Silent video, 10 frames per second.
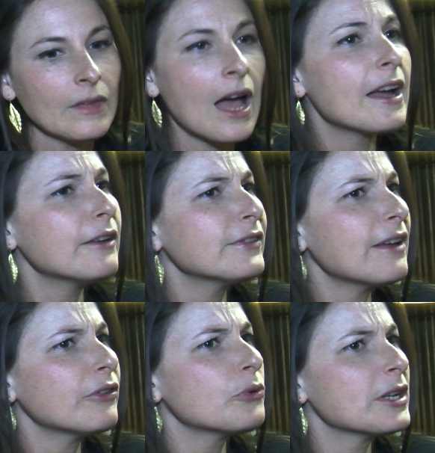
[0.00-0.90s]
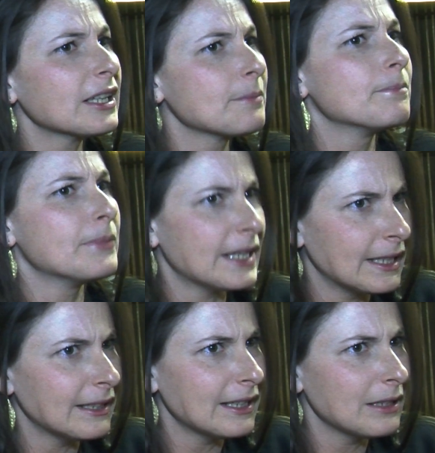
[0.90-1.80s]
have never really
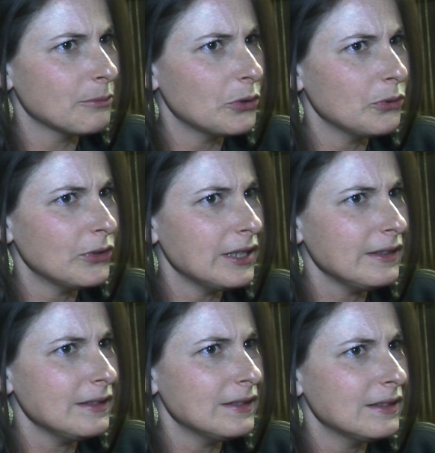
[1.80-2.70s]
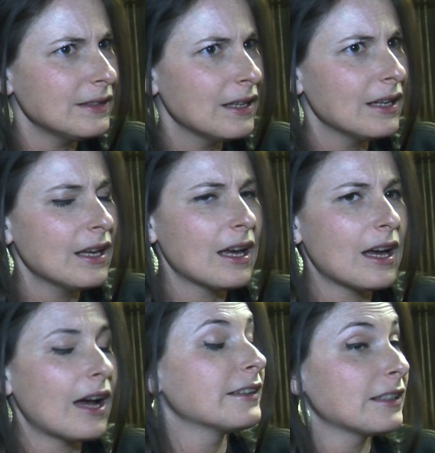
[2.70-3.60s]
been in movies.
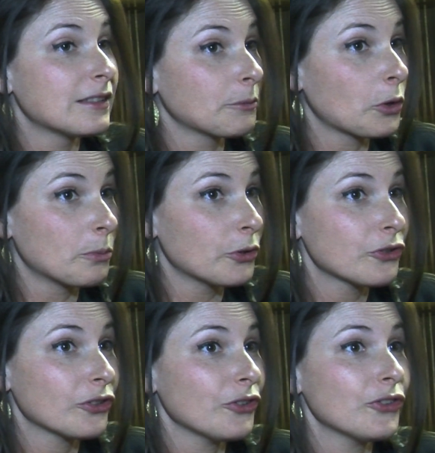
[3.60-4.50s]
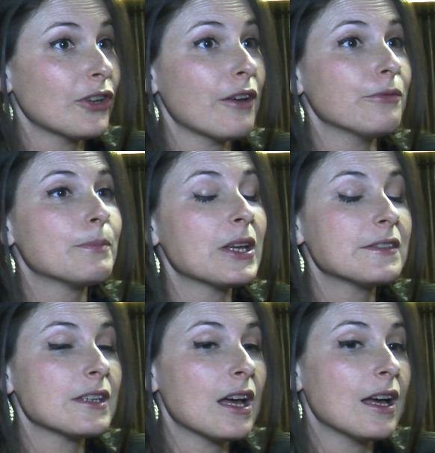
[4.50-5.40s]
I did some commercial stuff,
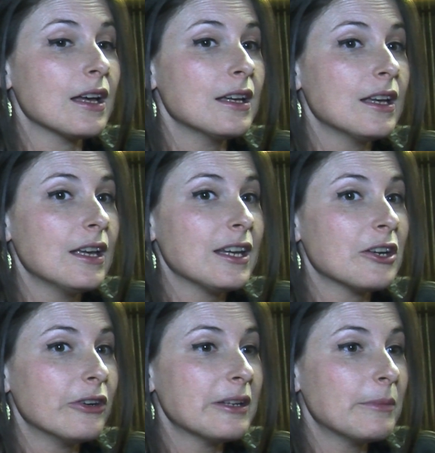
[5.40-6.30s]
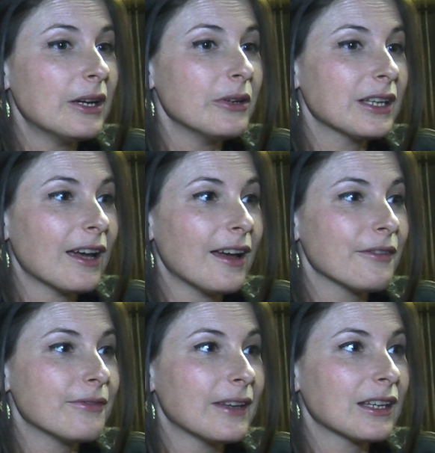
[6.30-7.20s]
but here in America, I
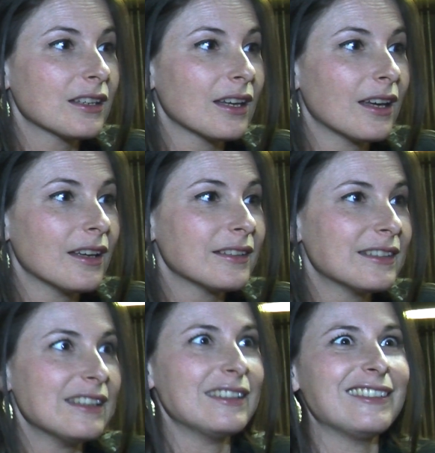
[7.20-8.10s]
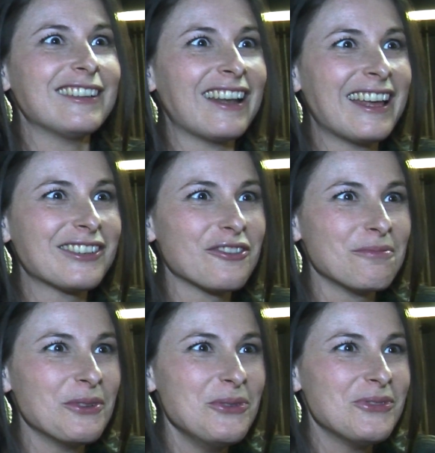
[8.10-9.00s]
think this is the land of
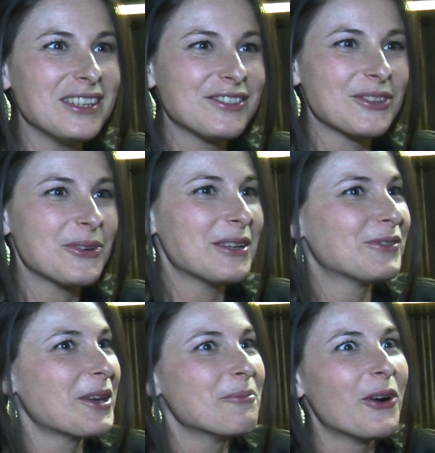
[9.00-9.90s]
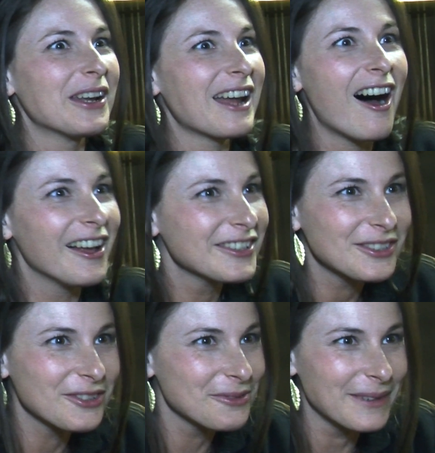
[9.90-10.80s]
movies. So if someone
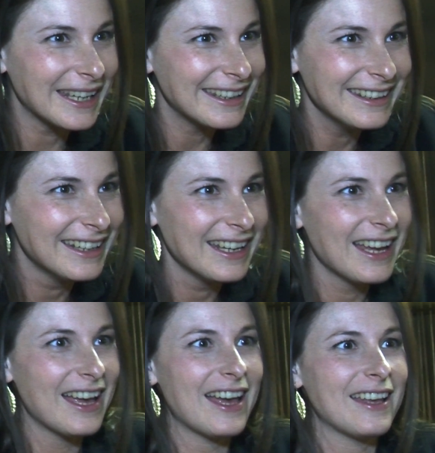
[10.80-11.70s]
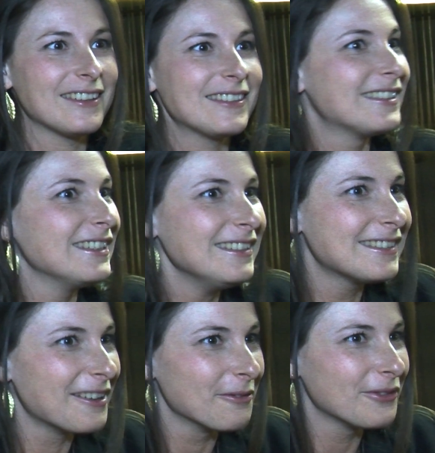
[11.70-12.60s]
asks me and
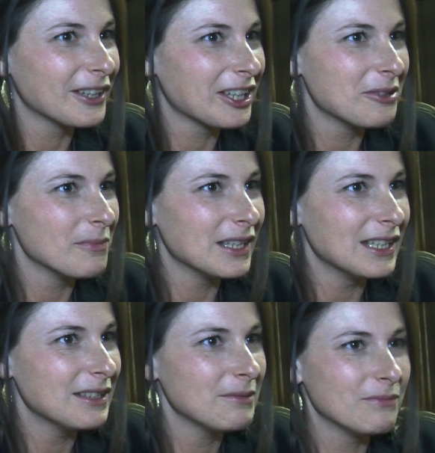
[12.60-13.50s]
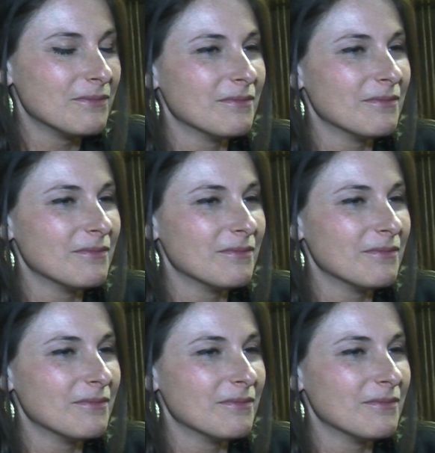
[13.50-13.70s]
sees something in me